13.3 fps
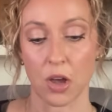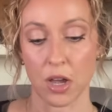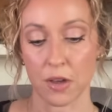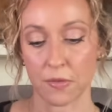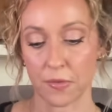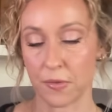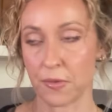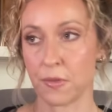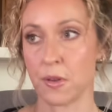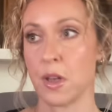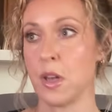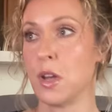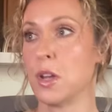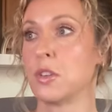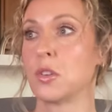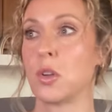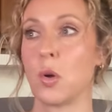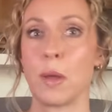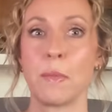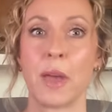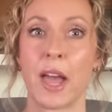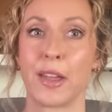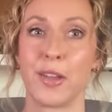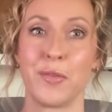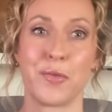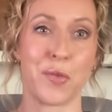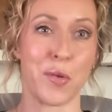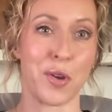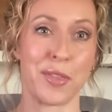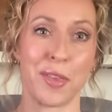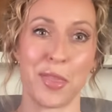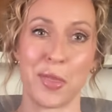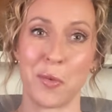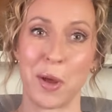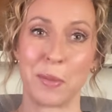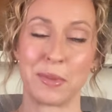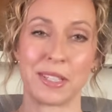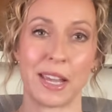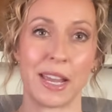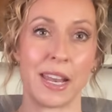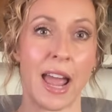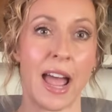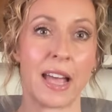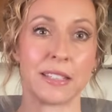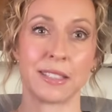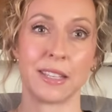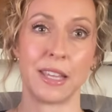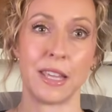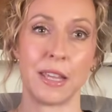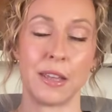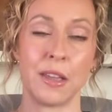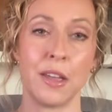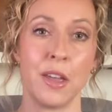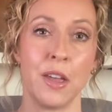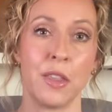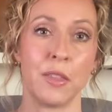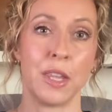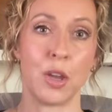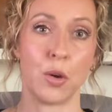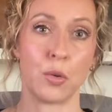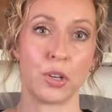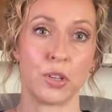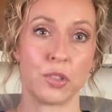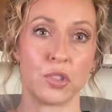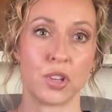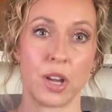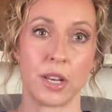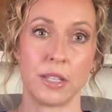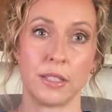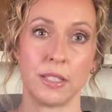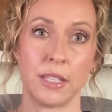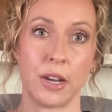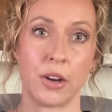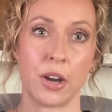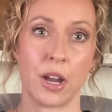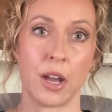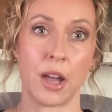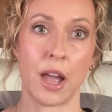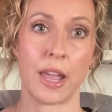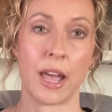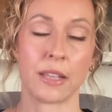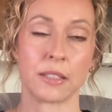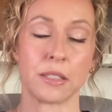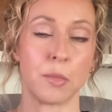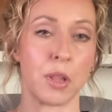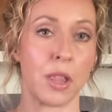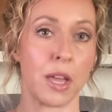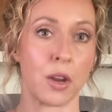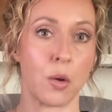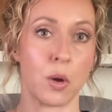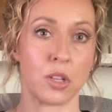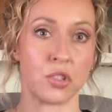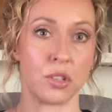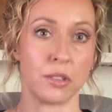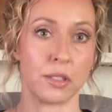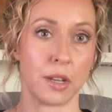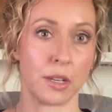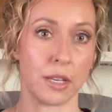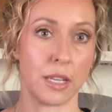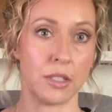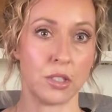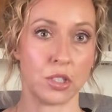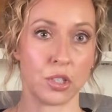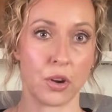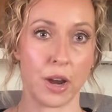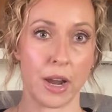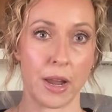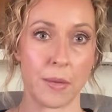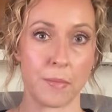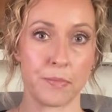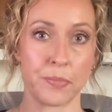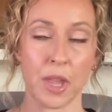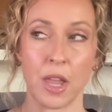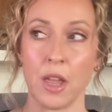off, going back and forth on the website, asking the owners, John and Sierra. I asked them a lot of questions on Instagram.